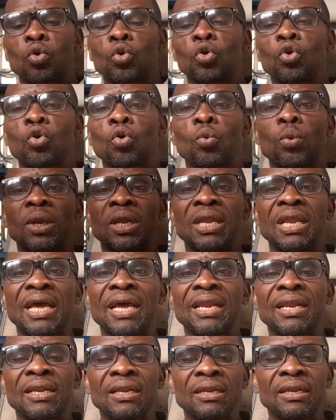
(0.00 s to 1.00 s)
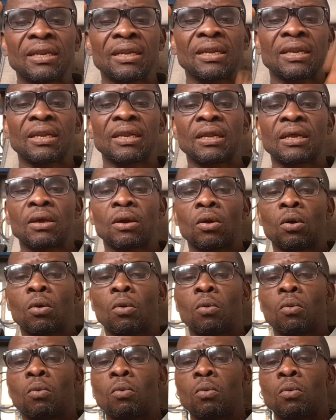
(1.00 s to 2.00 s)
you will learn
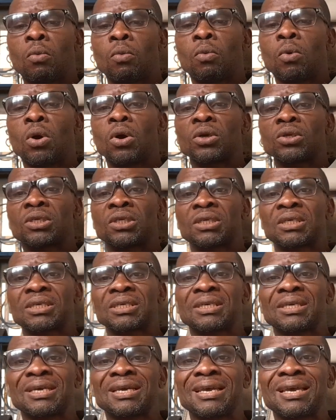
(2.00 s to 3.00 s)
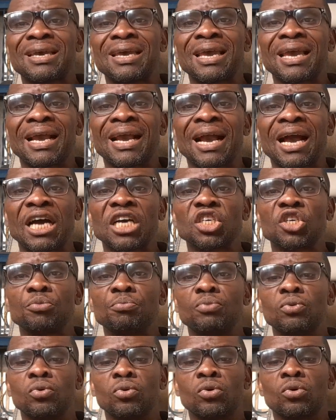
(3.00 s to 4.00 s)
what a cash
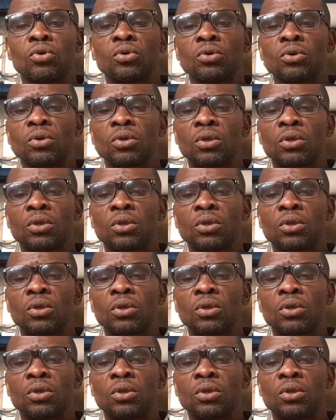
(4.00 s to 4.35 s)
book